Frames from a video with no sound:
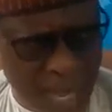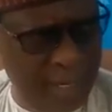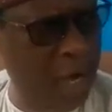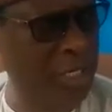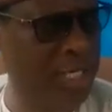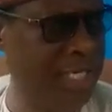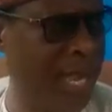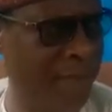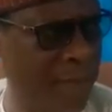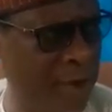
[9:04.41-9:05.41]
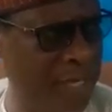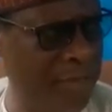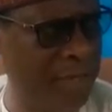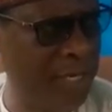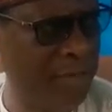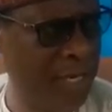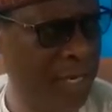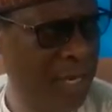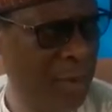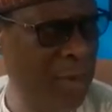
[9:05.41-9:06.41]
countries they have found themselves,
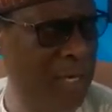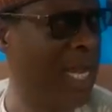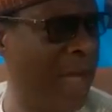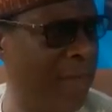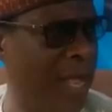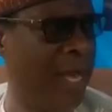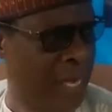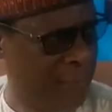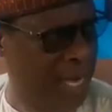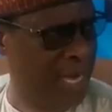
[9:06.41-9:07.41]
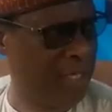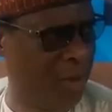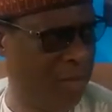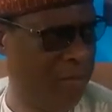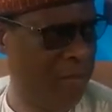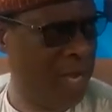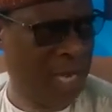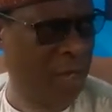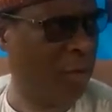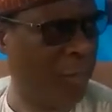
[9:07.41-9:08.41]
we still have a remnants of a
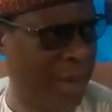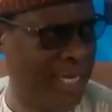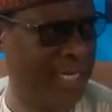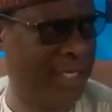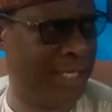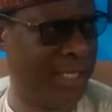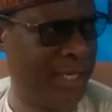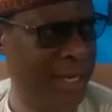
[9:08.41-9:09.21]
lot of bandits.